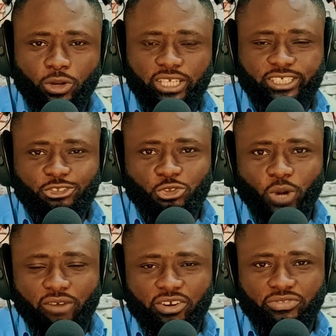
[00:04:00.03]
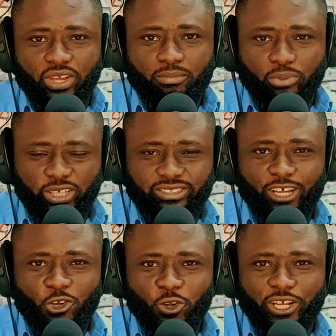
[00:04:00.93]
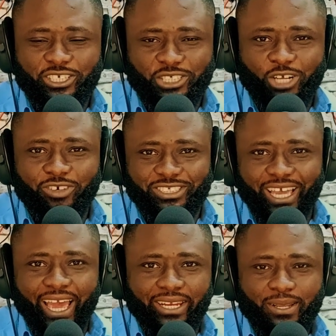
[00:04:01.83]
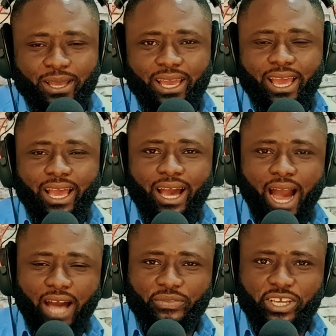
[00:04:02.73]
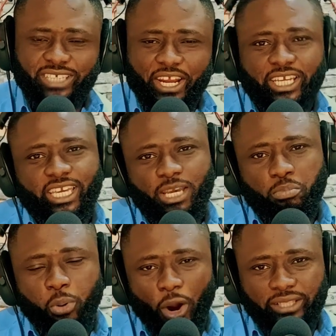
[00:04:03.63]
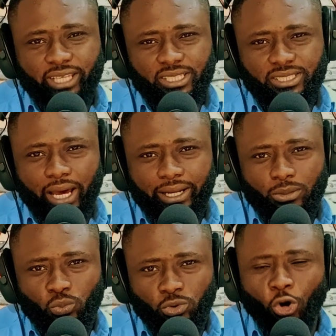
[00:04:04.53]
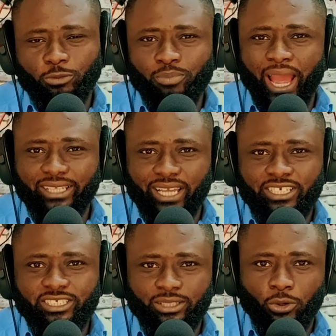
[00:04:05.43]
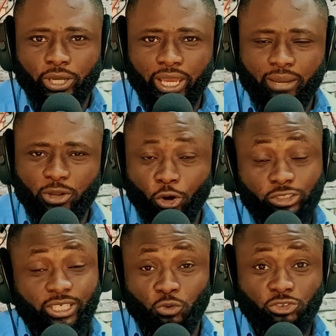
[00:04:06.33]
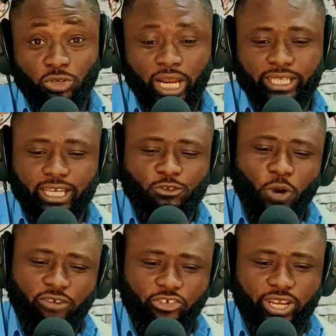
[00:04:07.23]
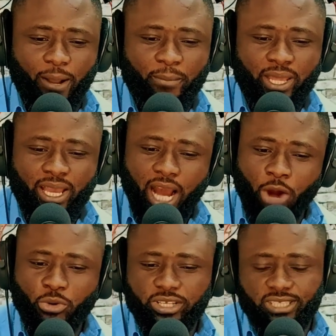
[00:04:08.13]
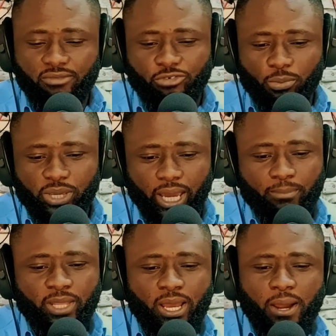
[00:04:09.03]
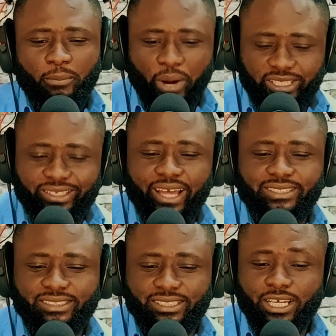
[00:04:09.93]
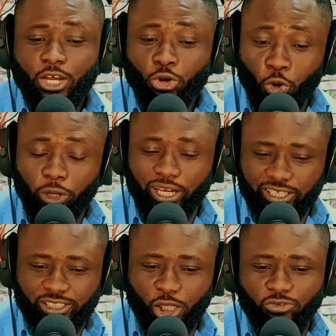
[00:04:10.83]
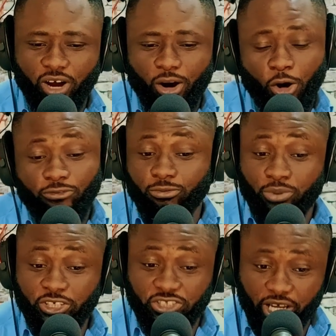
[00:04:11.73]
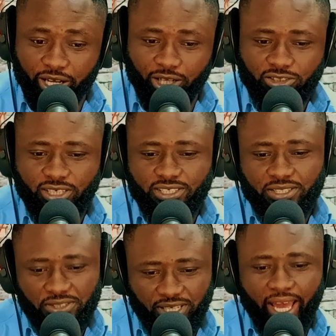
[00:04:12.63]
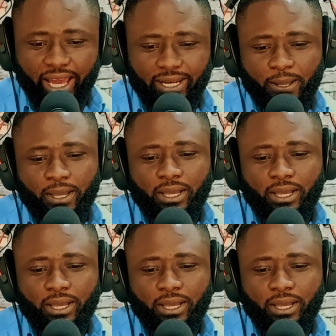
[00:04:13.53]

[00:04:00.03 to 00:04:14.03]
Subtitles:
listen to everything President Lula da Silva said, these are the key pointers that caught my attention, okay, because it was related to Africa. I'll read some from here. President Lula da Silva of Brazil said,